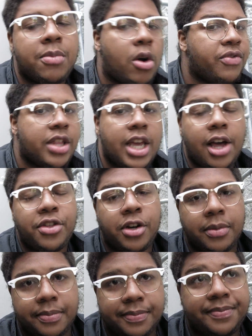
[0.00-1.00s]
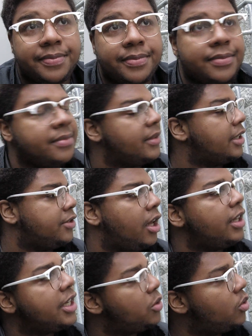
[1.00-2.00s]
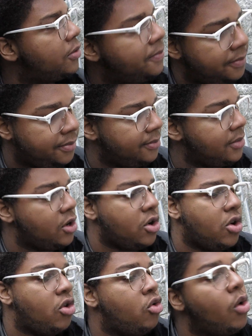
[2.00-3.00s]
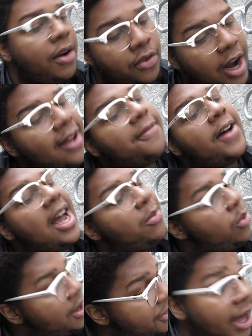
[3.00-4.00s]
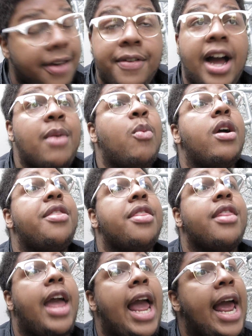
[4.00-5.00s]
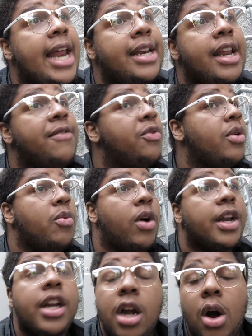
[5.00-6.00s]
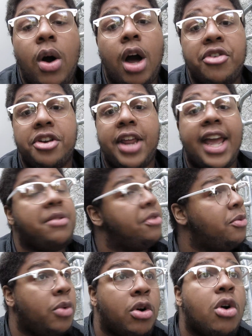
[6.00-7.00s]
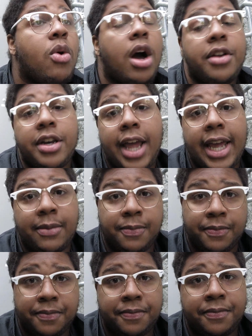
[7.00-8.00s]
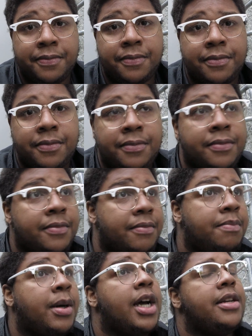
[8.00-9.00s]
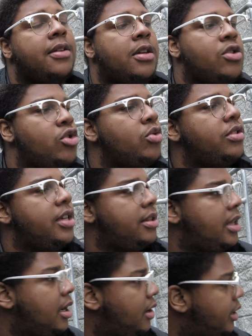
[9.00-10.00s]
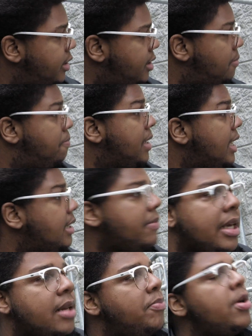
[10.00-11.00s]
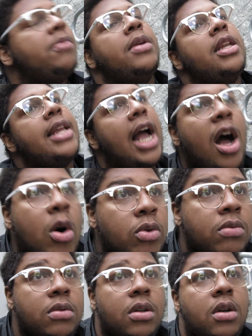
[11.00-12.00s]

over the other. It's all equal. Whoever I vibe with. And if we want to go out and date, then we'll go out and date. But to sit there and demean me and put me down,